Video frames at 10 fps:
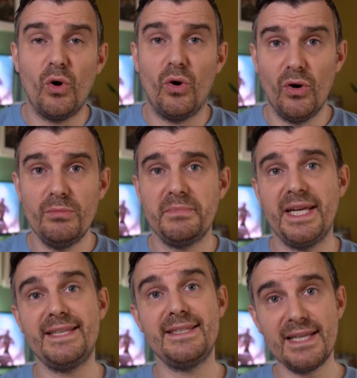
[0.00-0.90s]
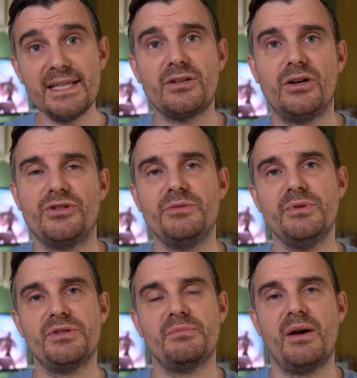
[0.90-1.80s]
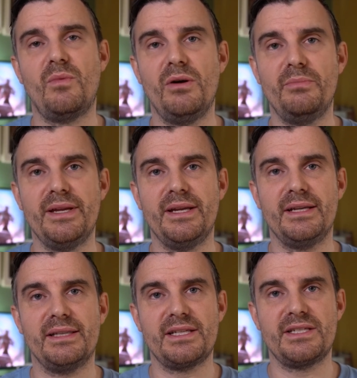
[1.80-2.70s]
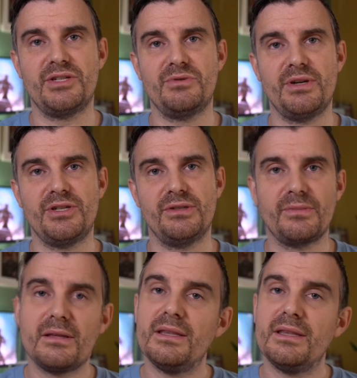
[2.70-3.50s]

or it did contribute to my well-being in that situation.